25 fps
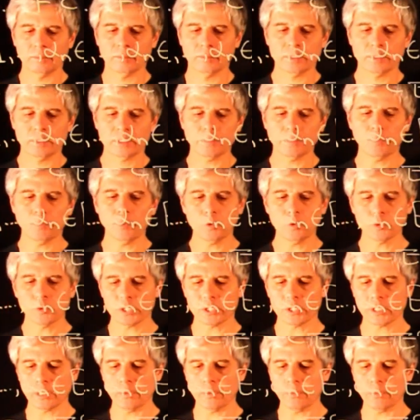
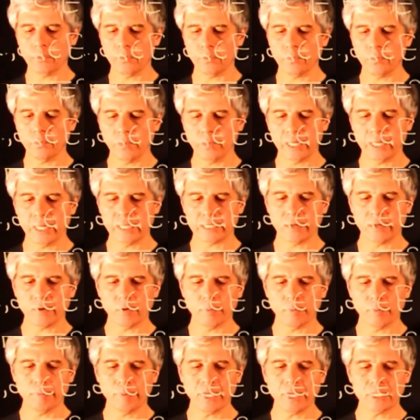Suppose as
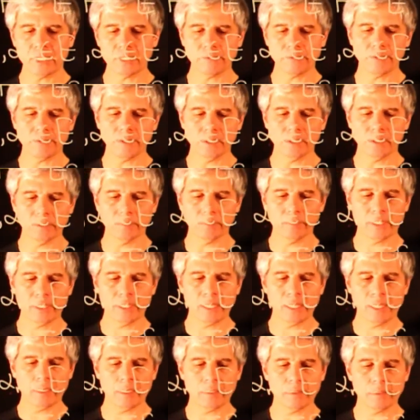our base field we
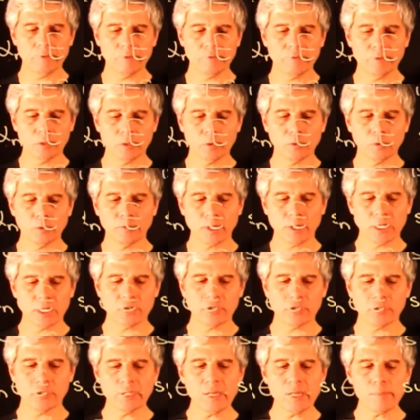take the field of
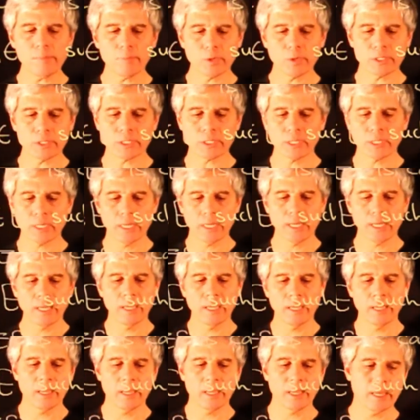rational numbers,
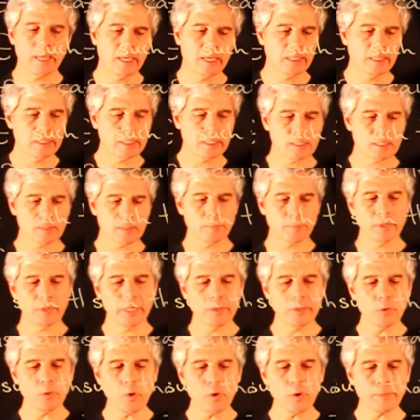and as a
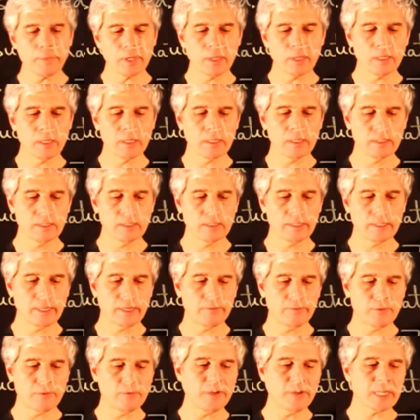polynomial
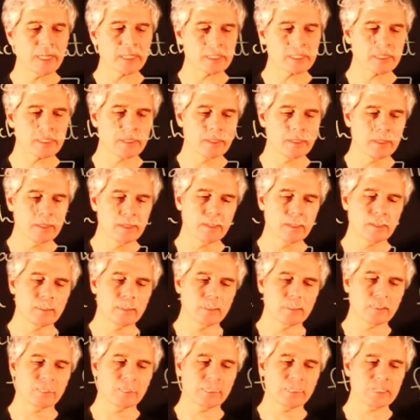f of x,
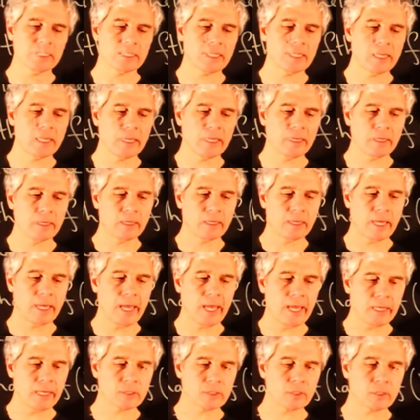let's take
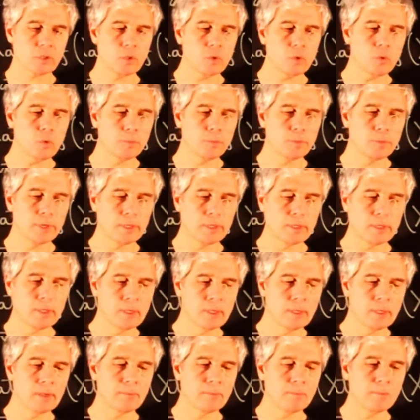x cubed
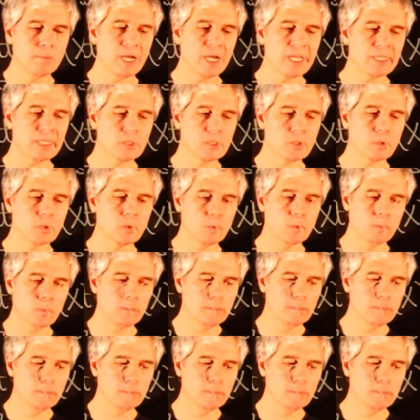minus 2.